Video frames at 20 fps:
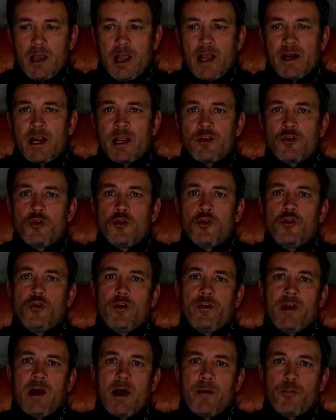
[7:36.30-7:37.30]
And I knew
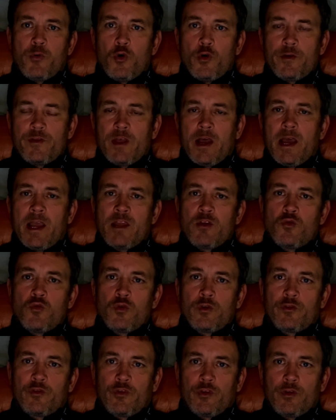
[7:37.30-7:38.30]
at that point that I
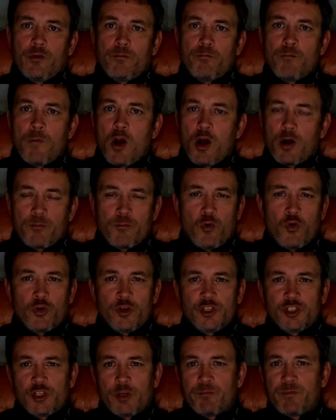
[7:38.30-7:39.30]
owed Mark
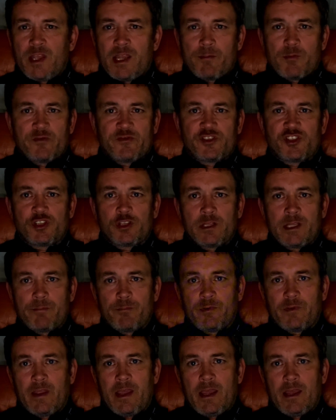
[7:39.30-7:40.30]
Morris some type of
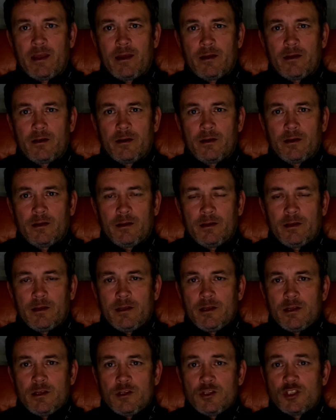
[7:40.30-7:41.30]
sleep debt,
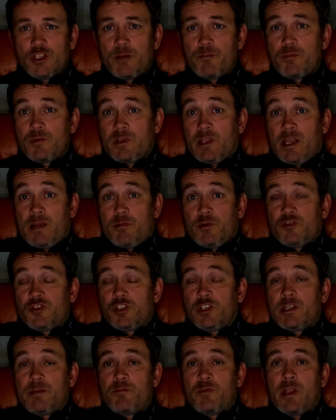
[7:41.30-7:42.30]
some type of
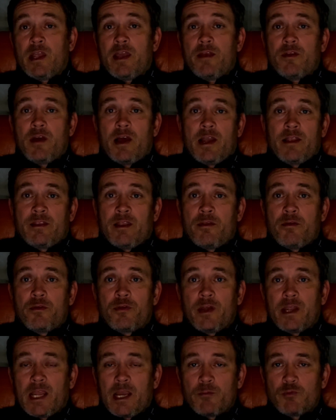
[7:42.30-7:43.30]
sleep debt that I didn't
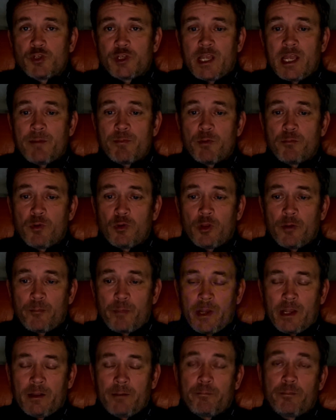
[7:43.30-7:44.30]
think I was capable of
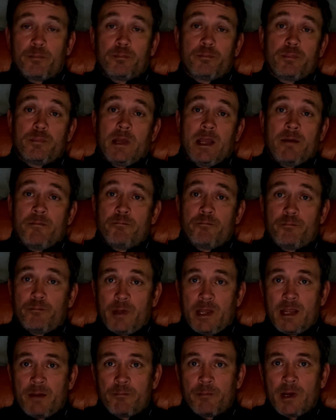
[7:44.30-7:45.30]

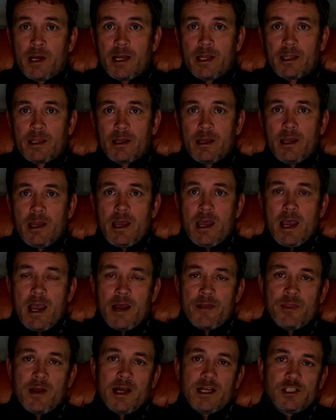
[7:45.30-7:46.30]
paying back.
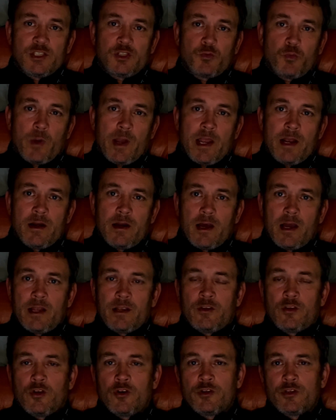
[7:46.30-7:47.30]
And that's when I
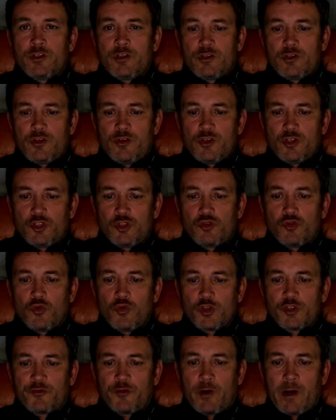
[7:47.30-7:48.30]
turned to the
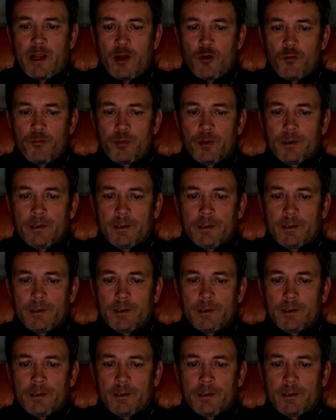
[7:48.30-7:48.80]
Strokes for help.